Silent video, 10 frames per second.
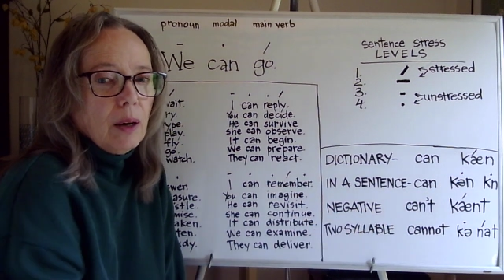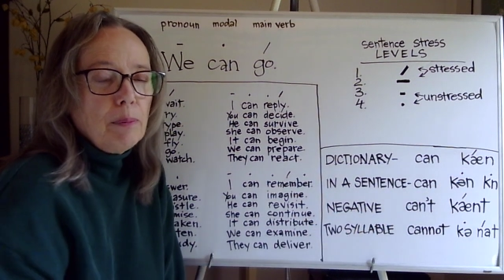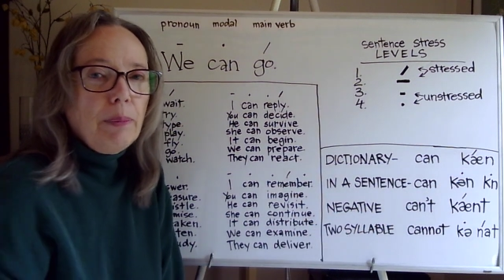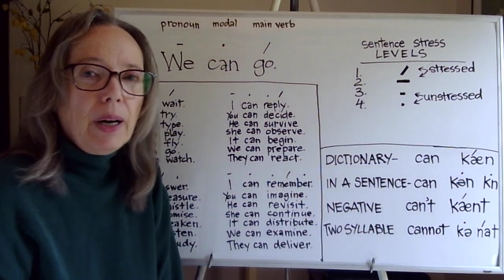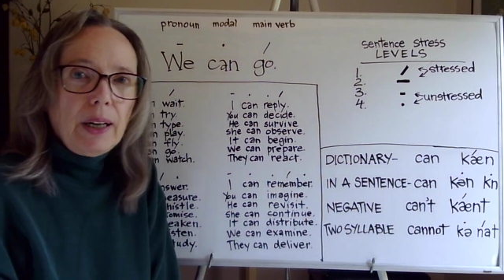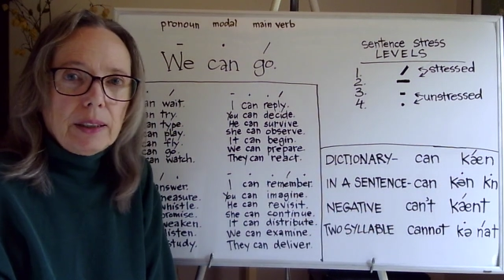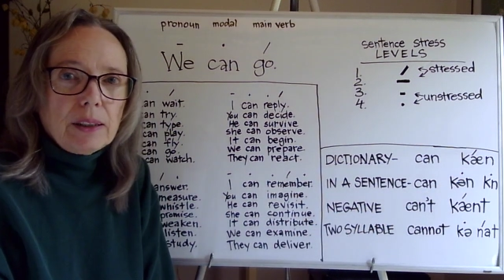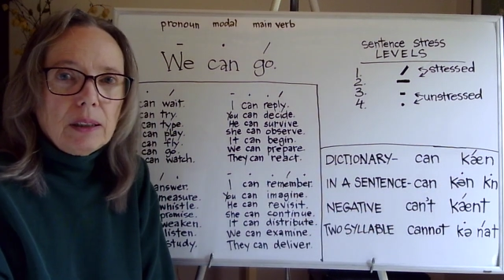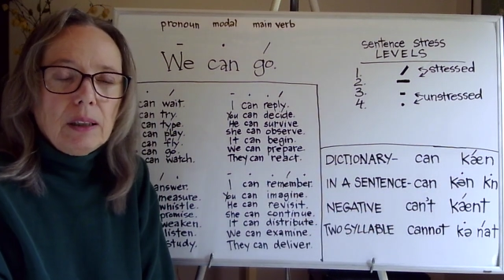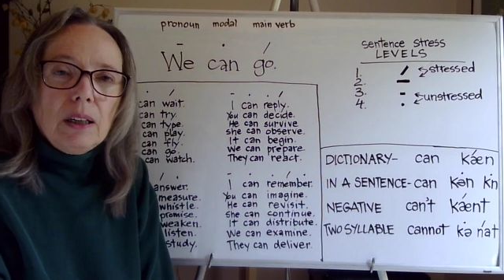
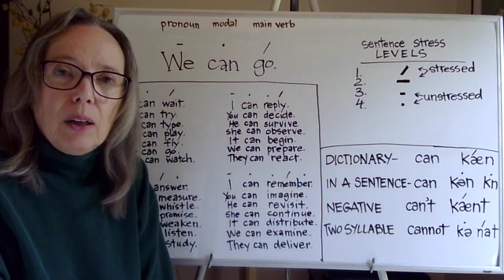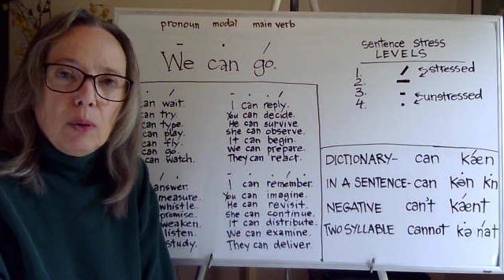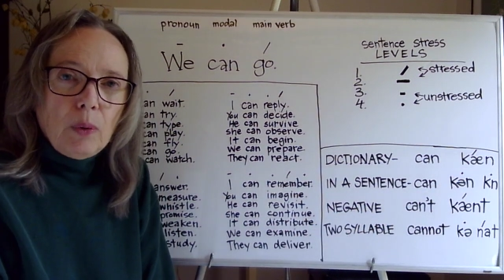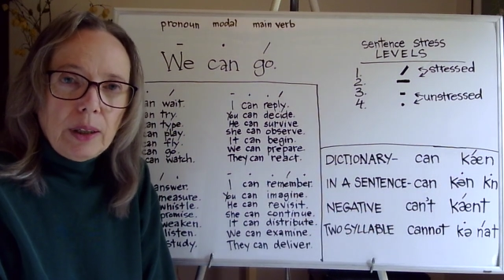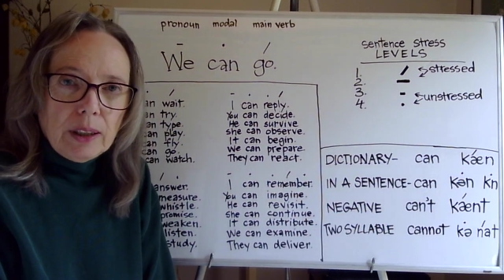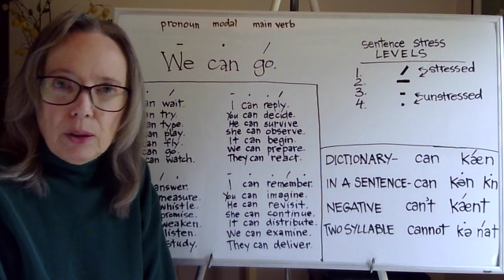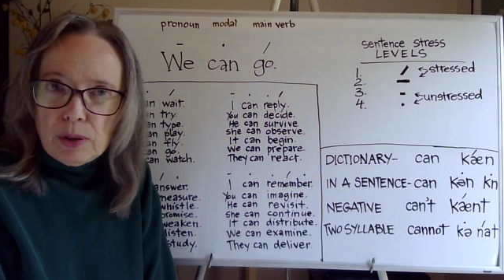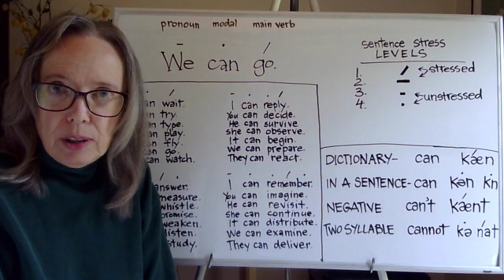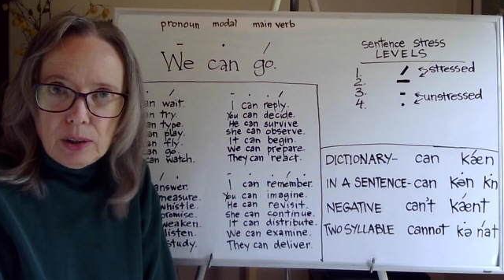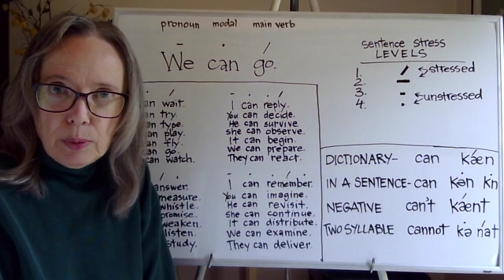But when it goes
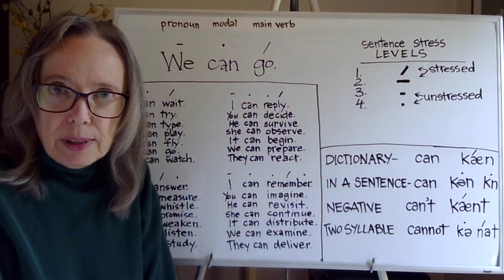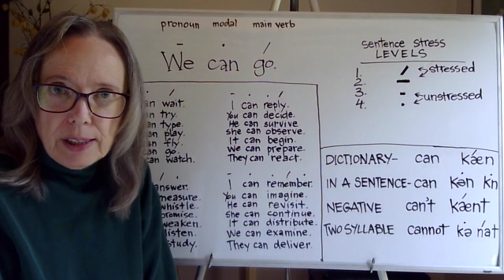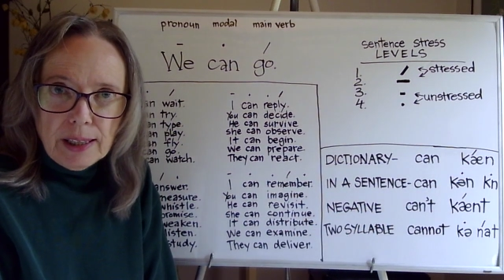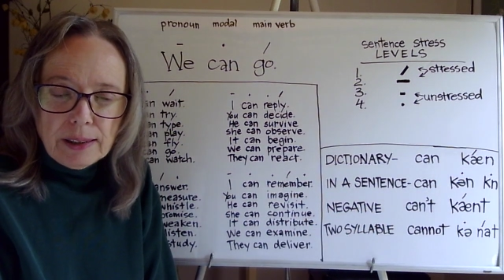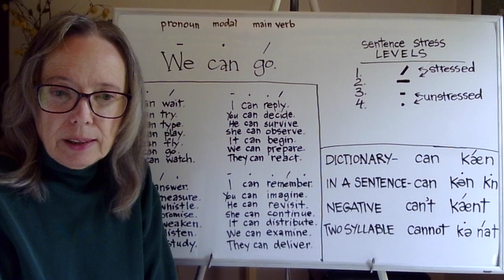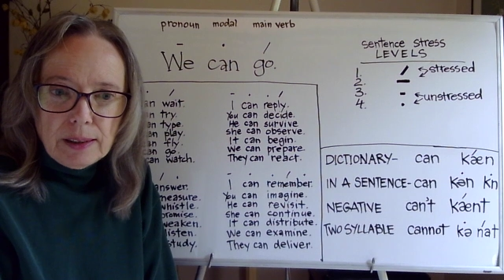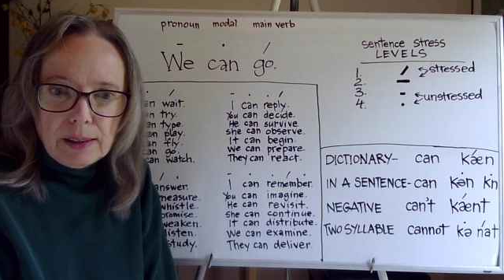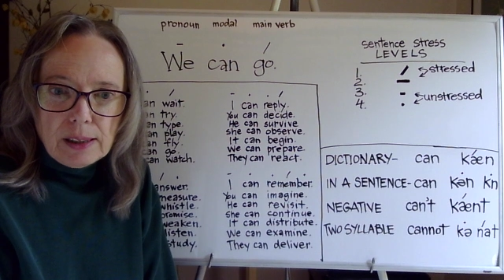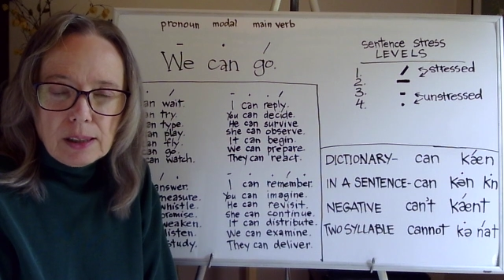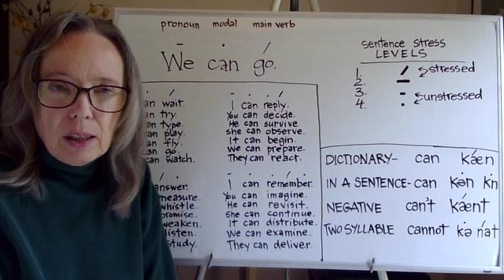into a
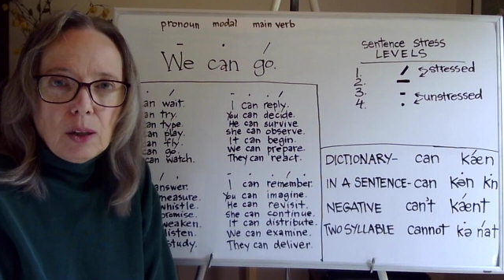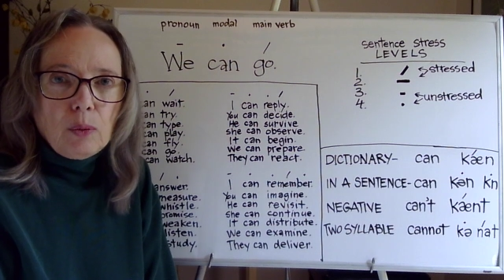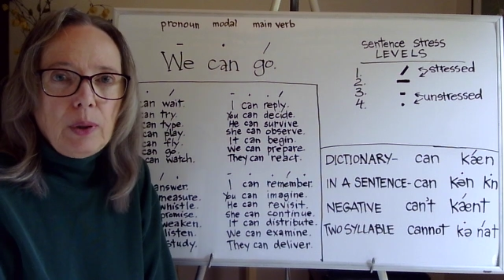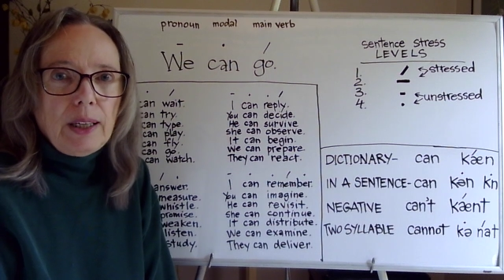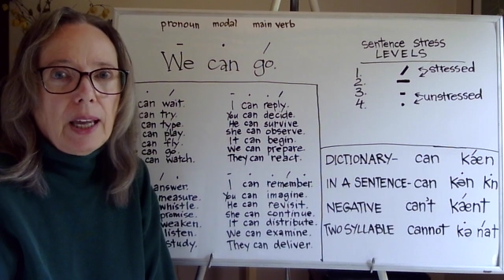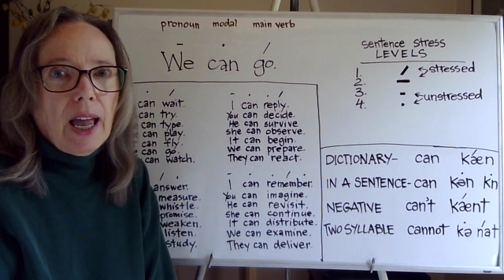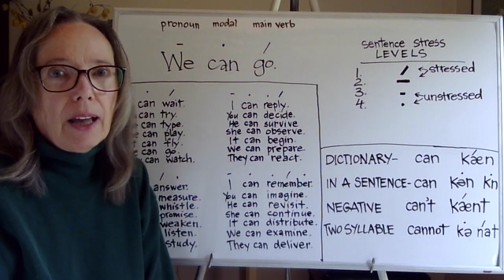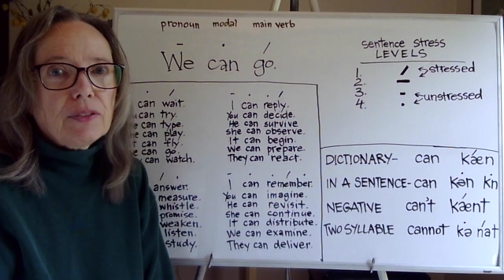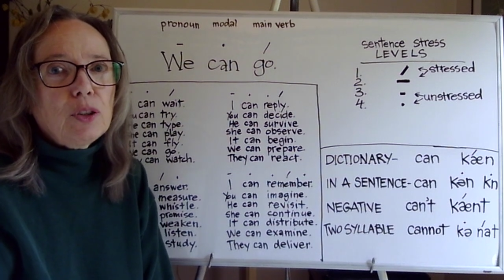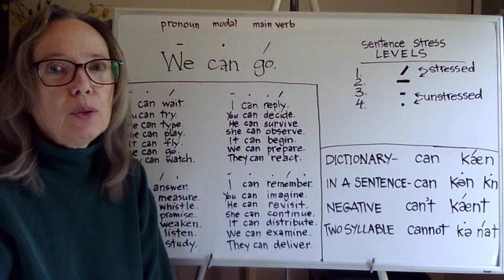sentence, we
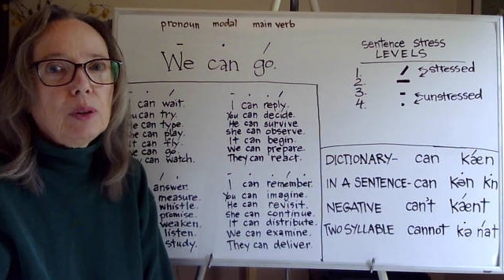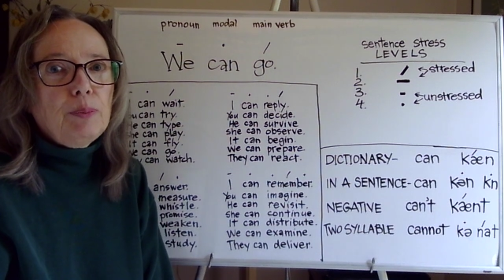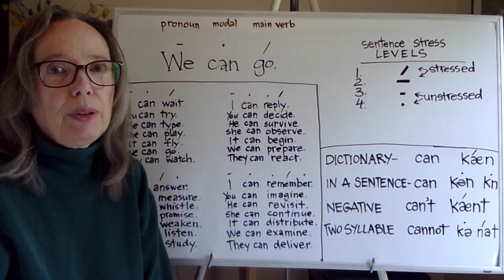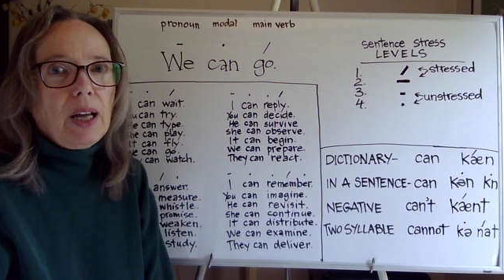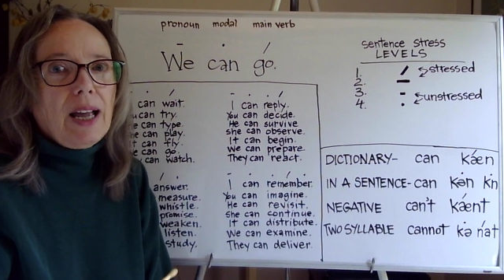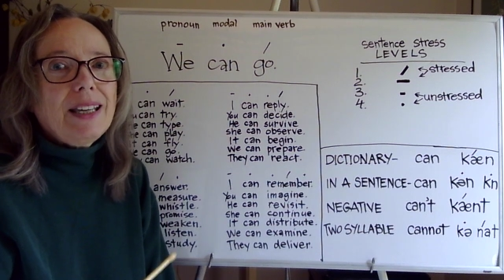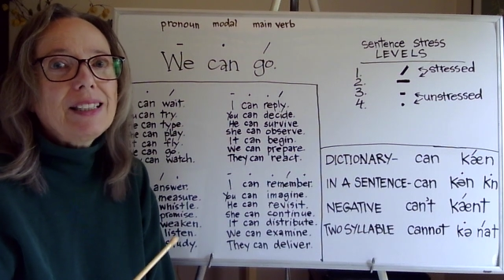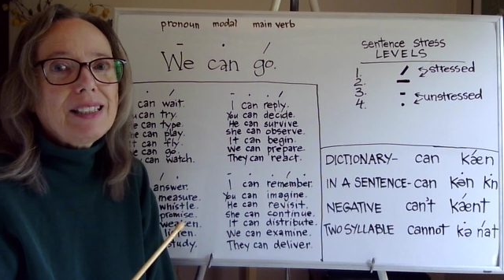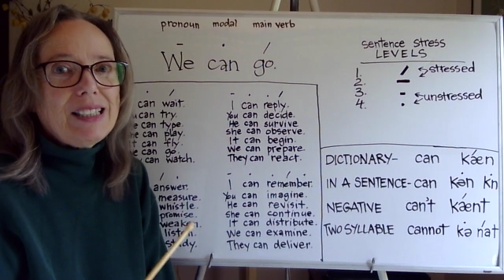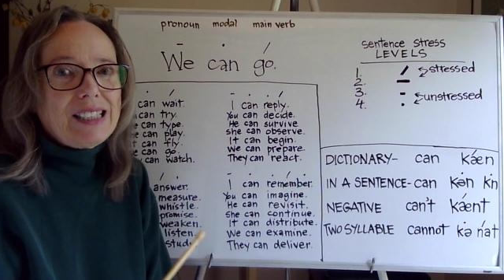have to apply
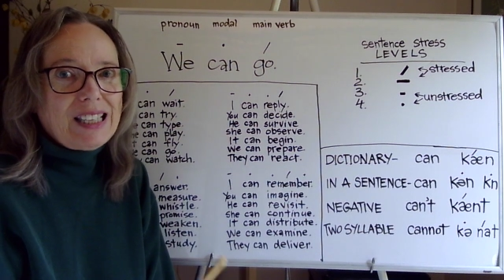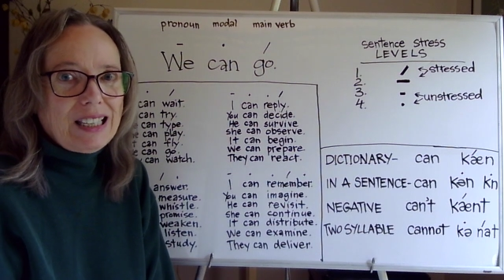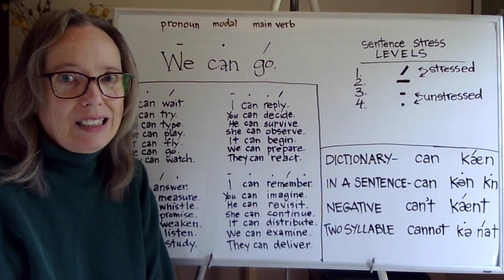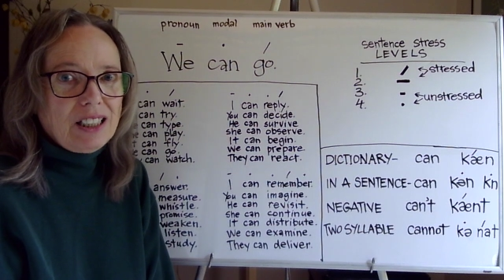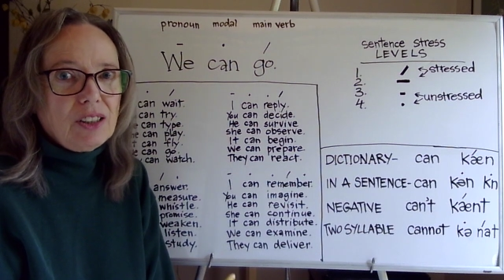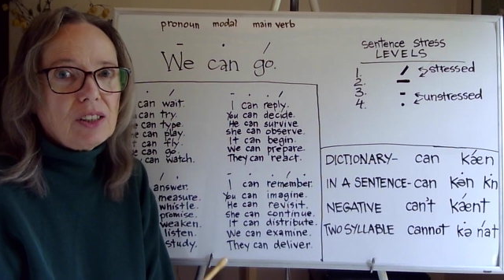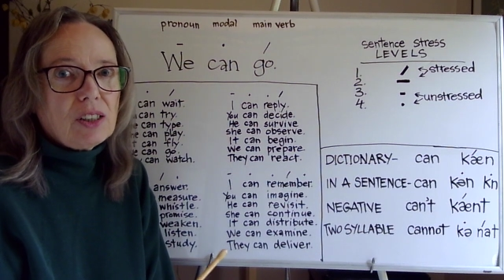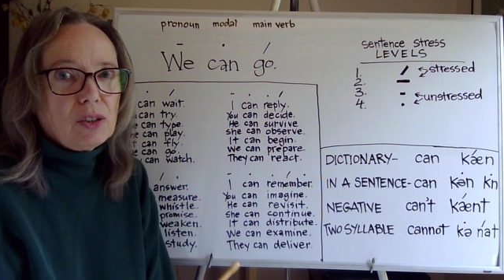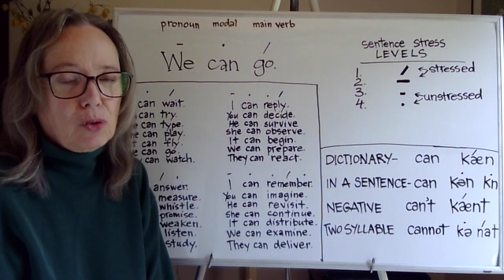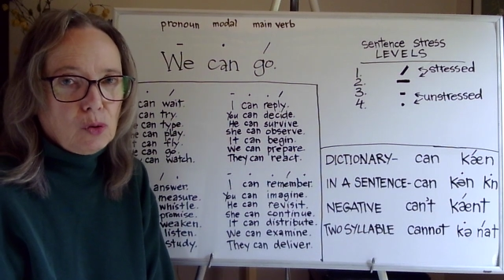sentence
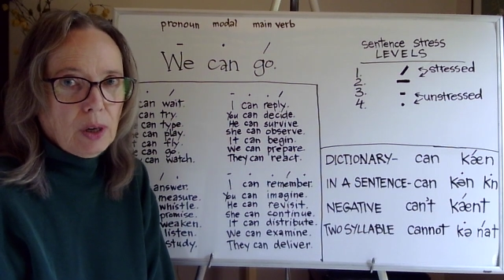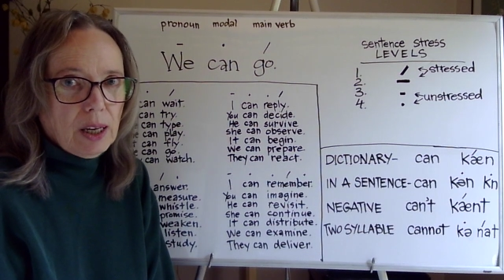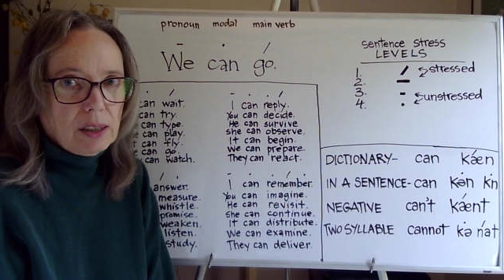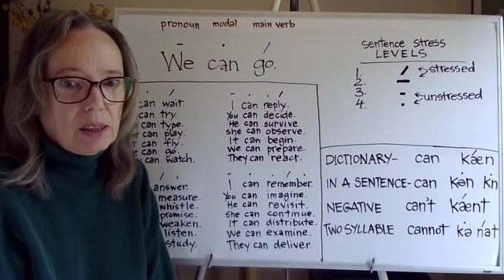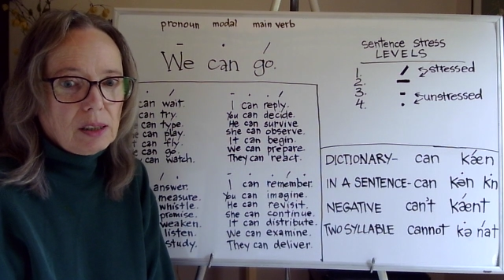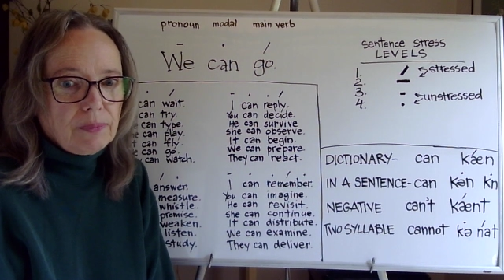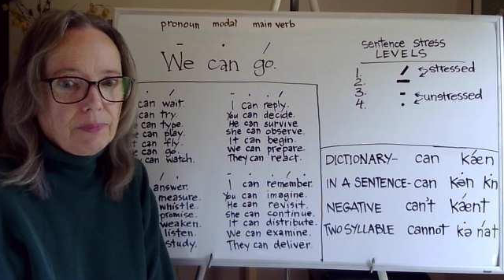stress.